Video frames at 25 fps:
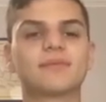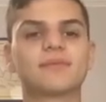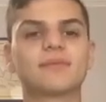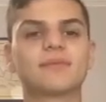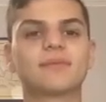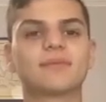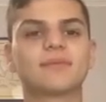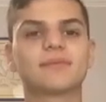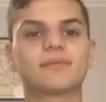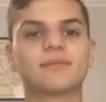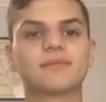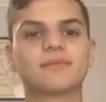
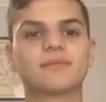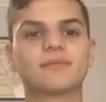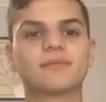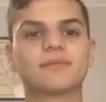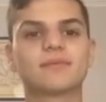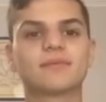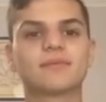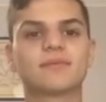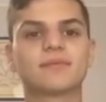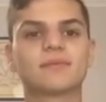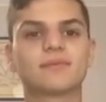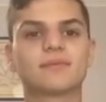
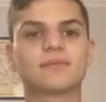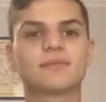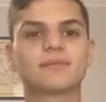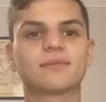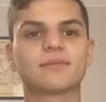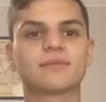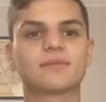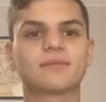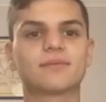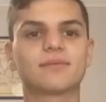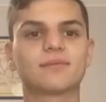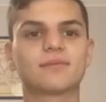
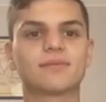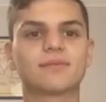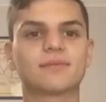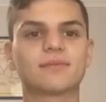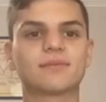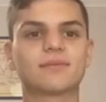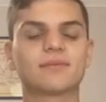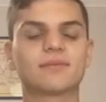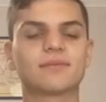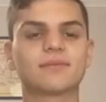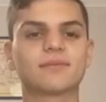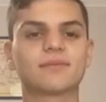
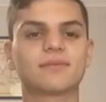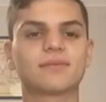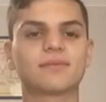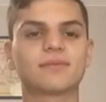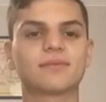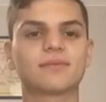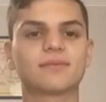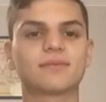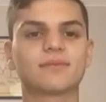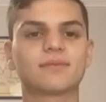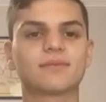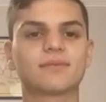
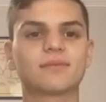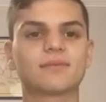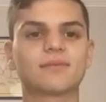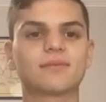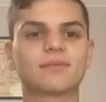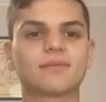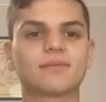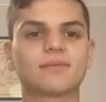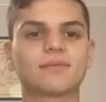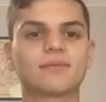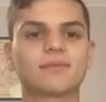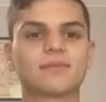
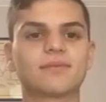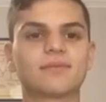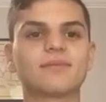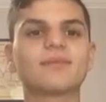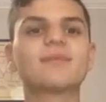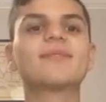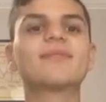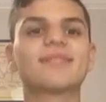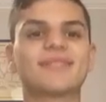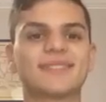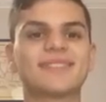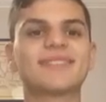
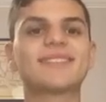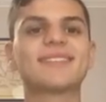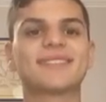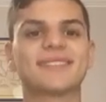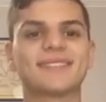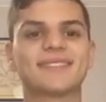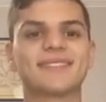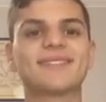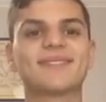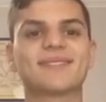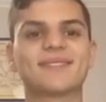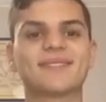
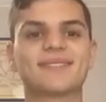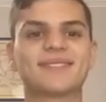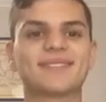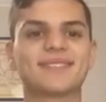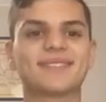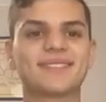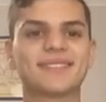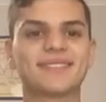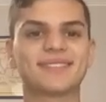This person isn't speaking.